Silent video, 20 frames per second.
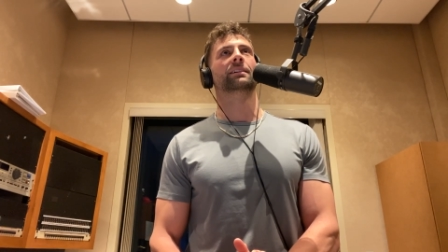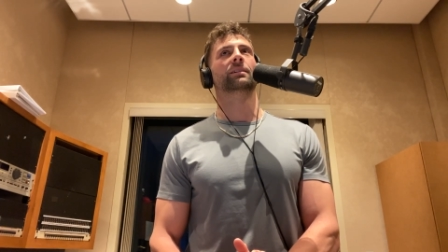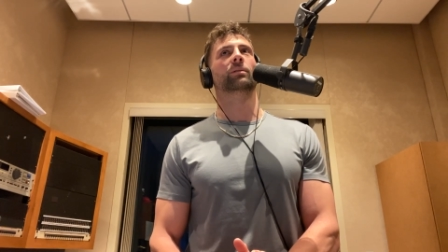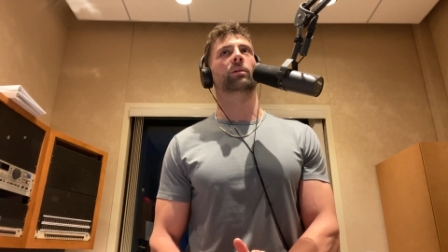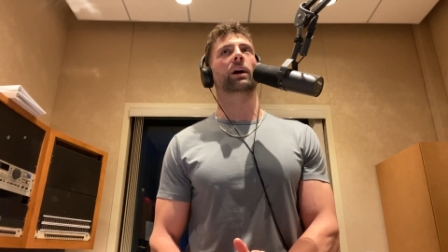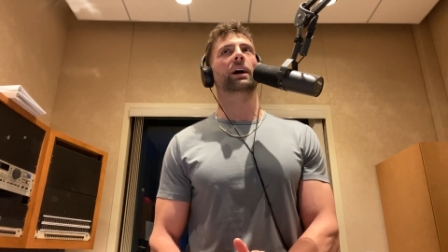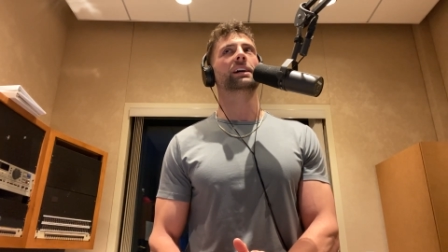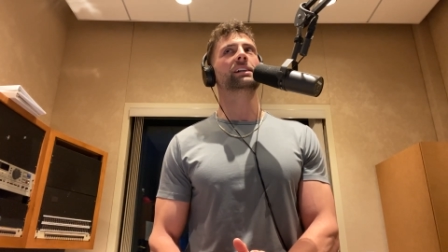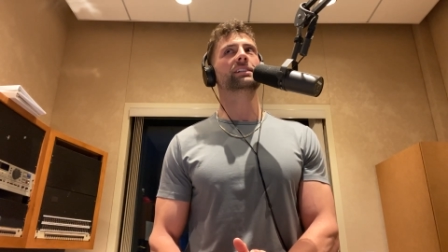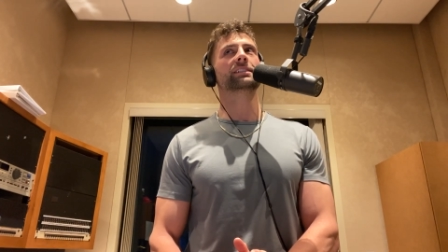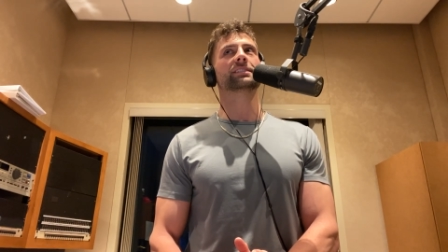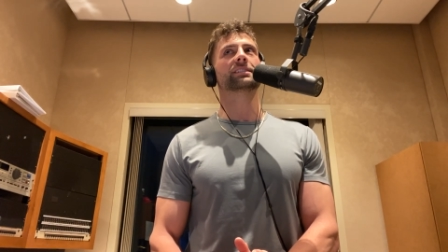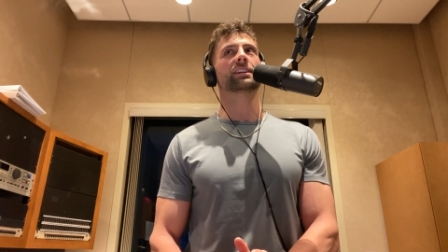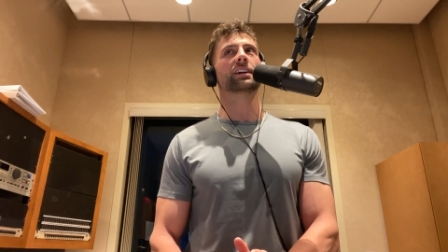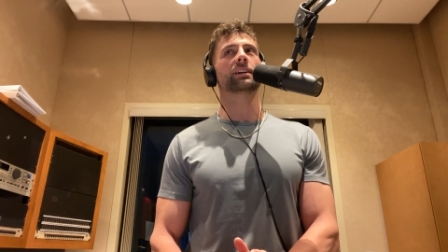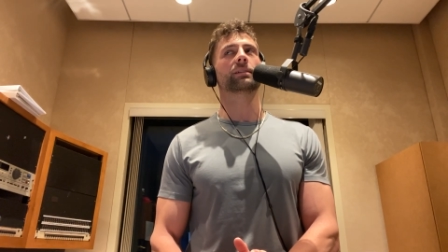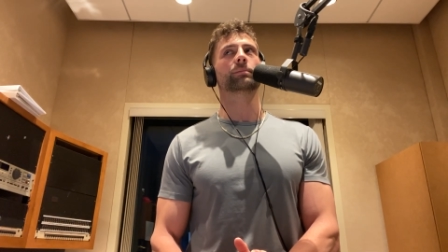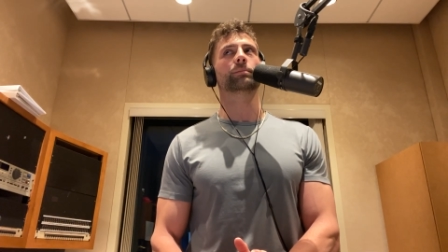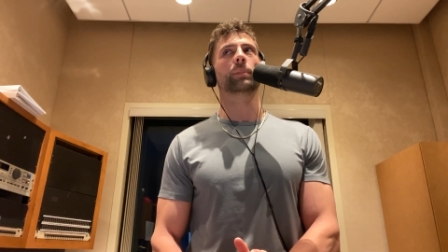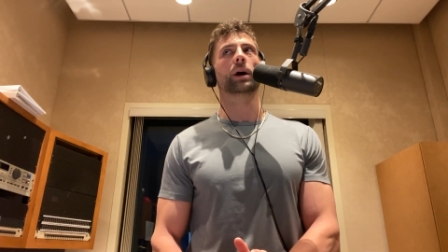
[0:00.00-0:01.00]
Why is
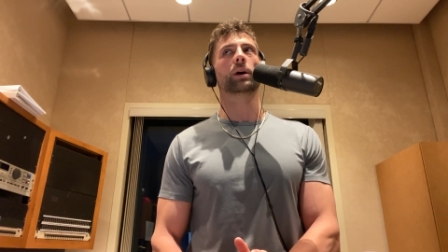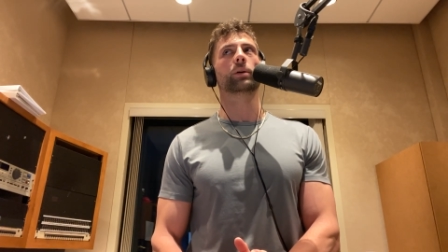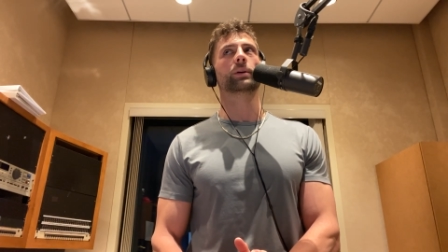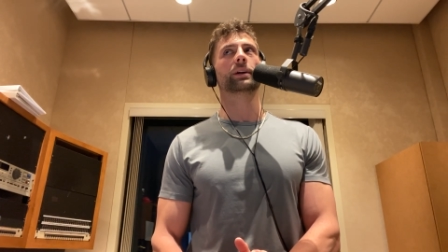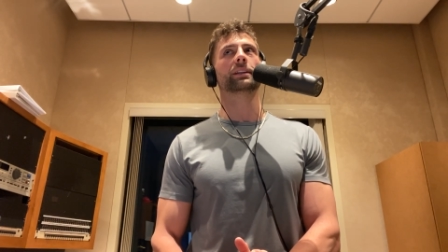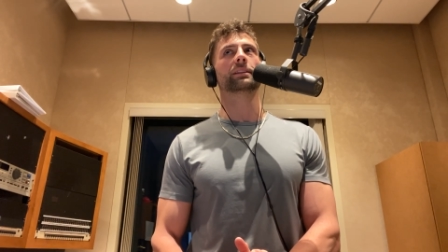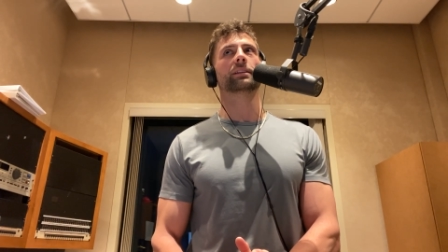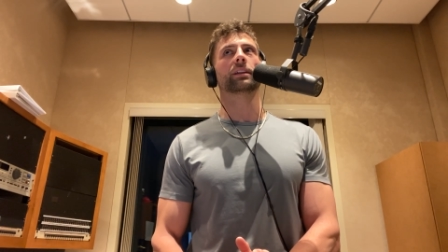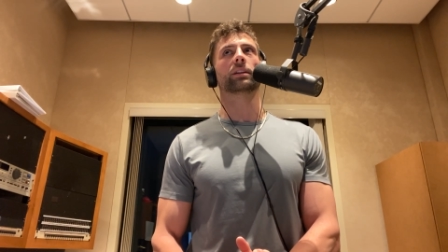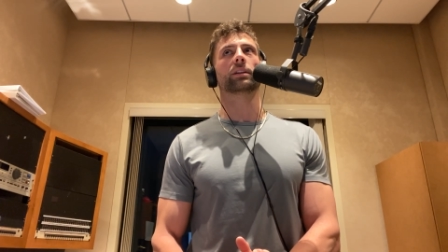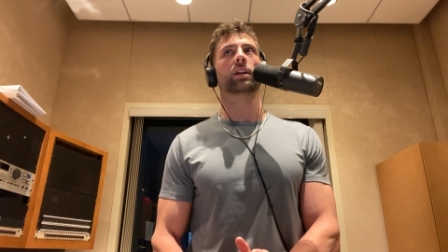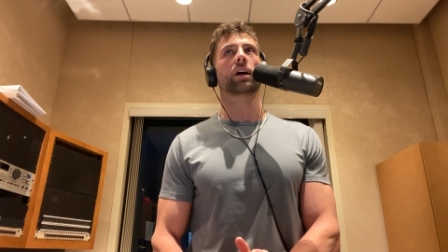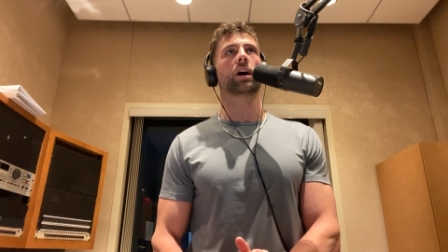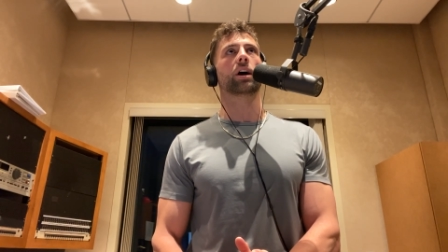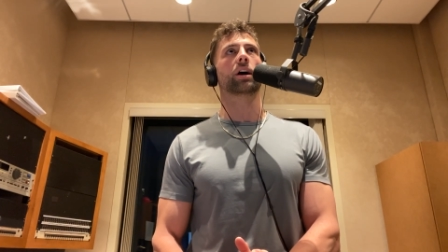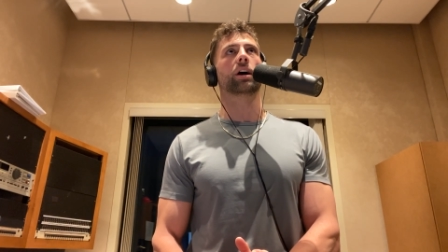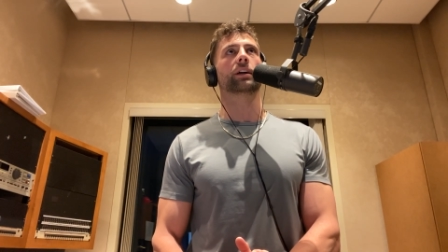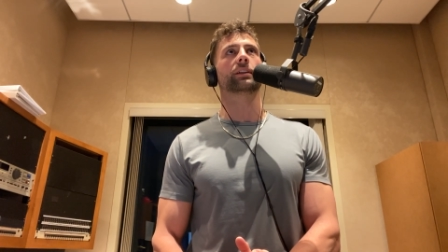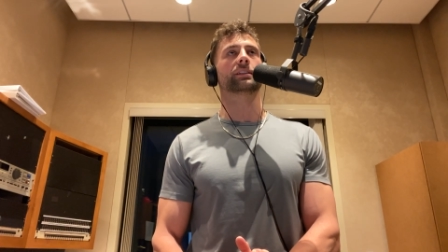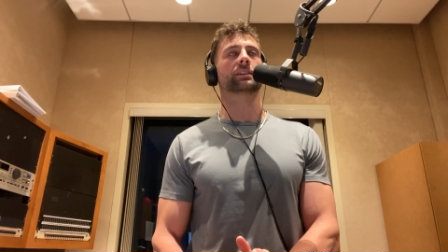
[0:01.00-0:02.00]
c- mowing the
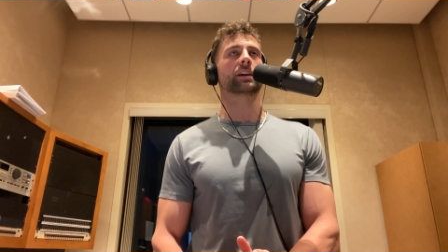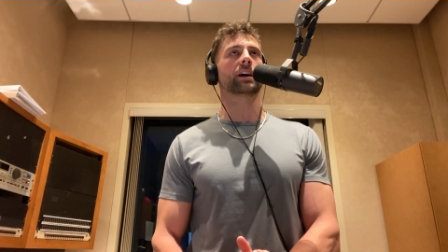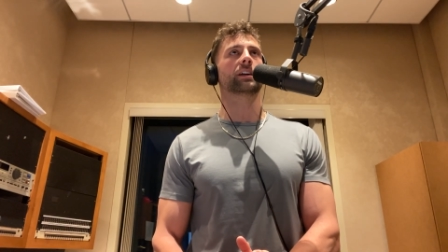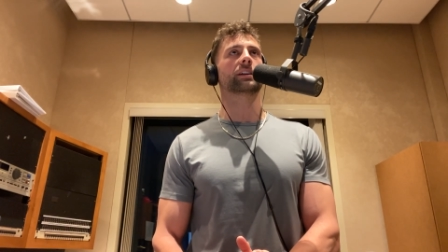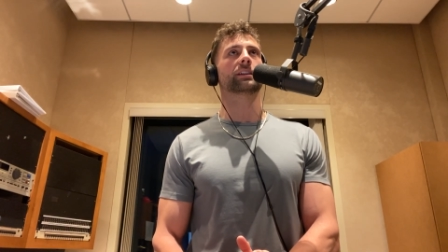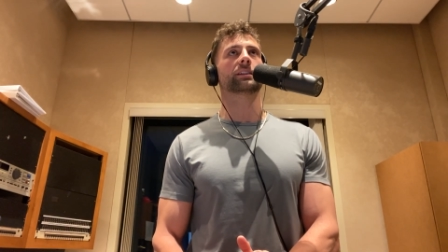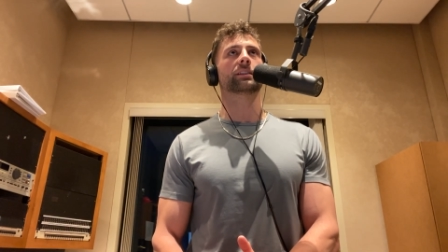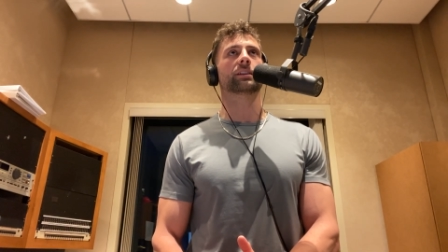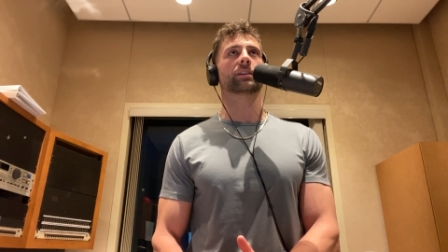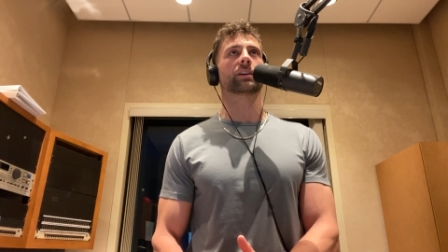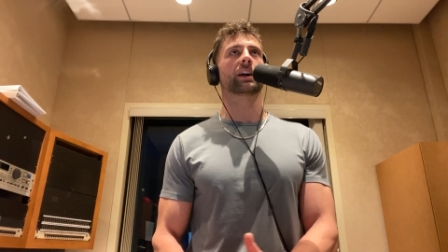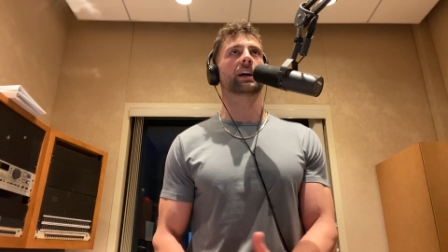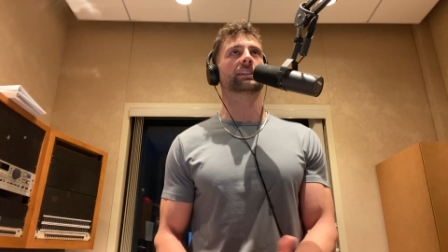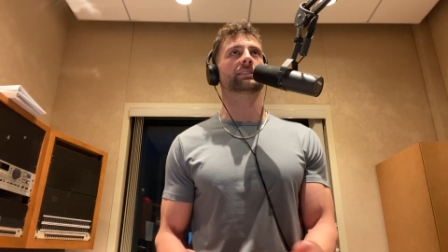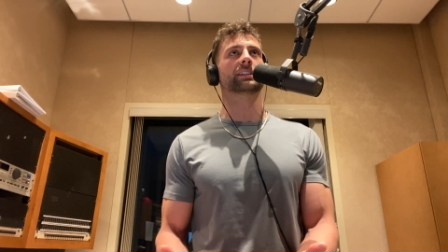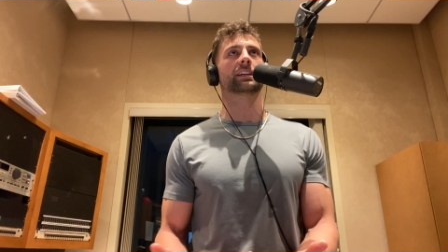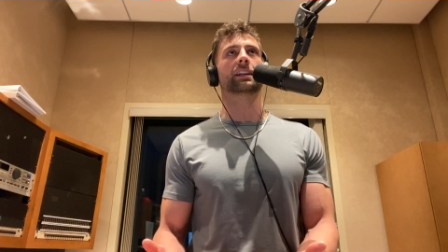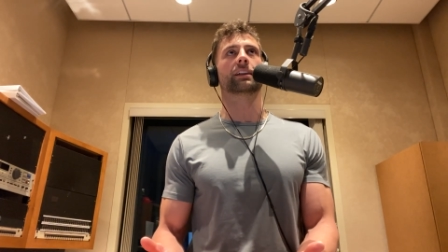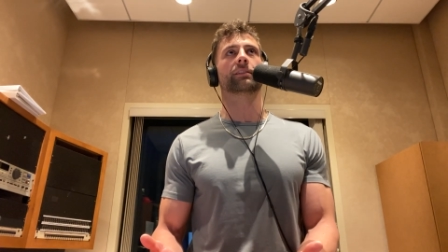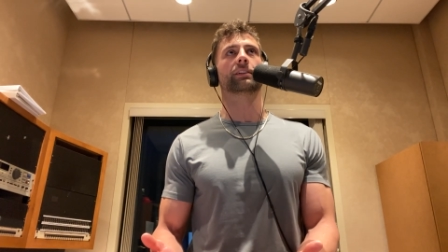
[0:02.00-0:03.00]
lawn, cutting the
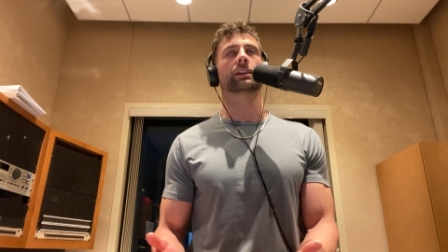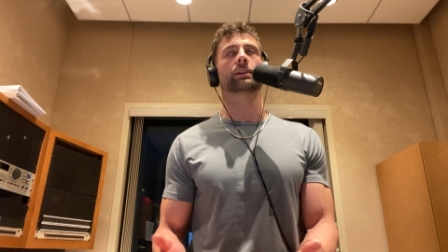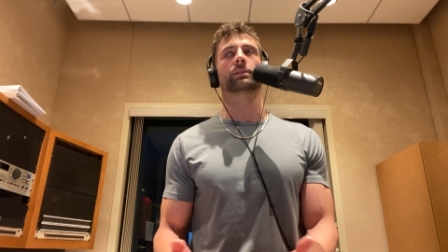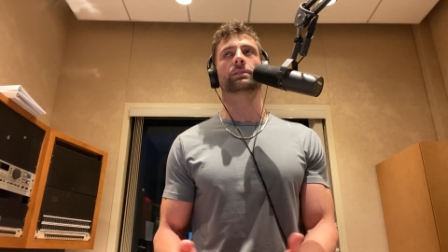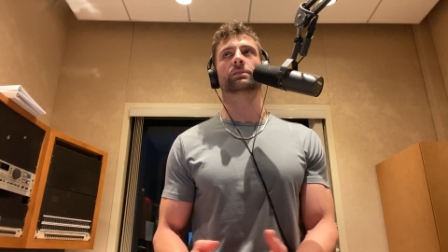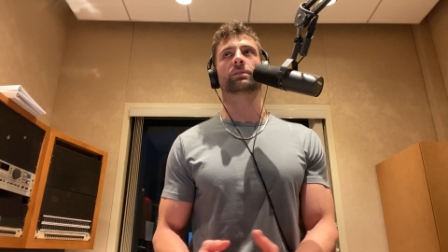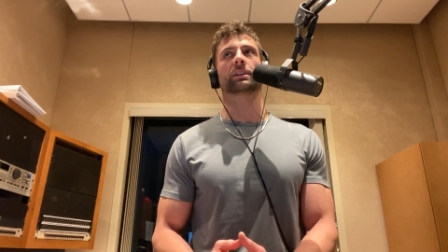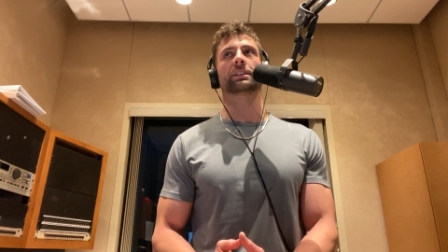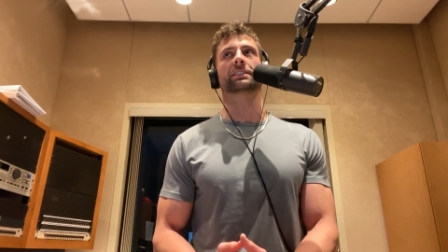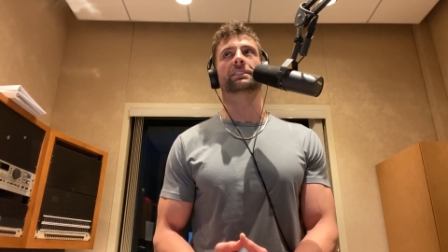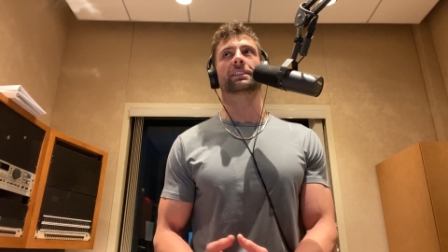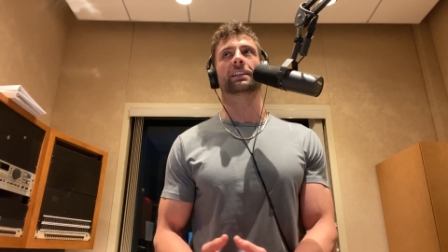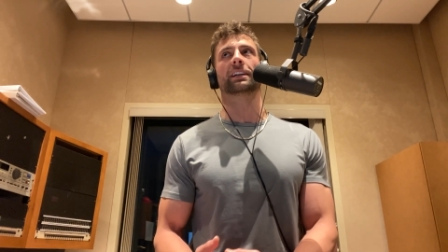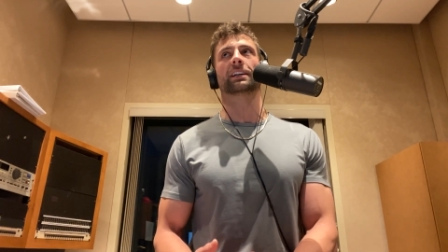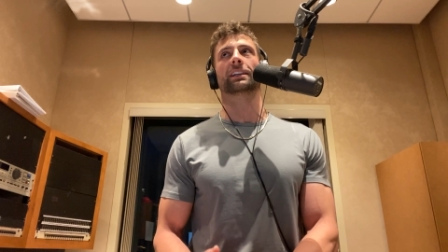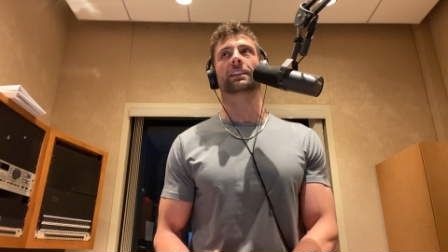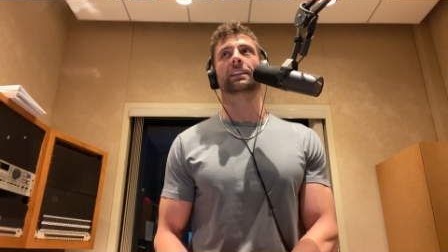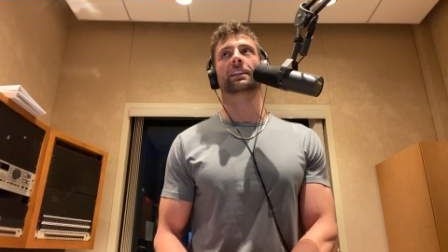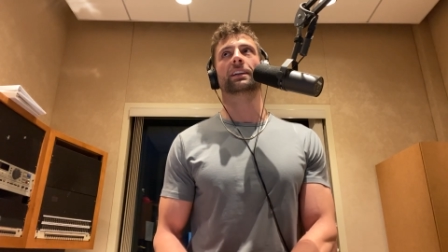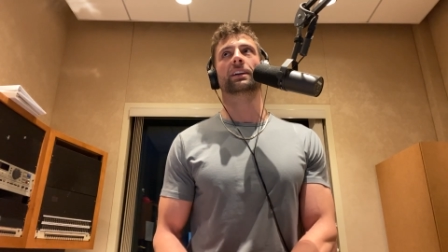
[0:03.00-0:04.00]
grass, I never know which way to
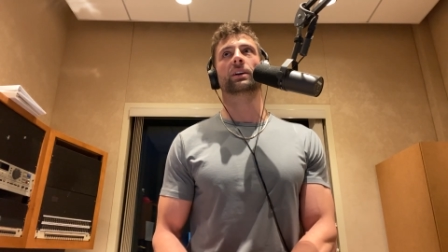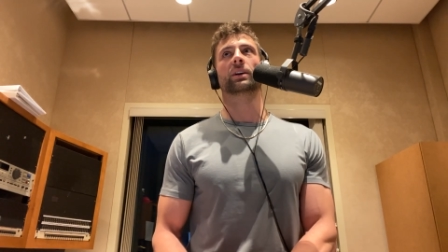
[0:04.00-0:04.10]
say it.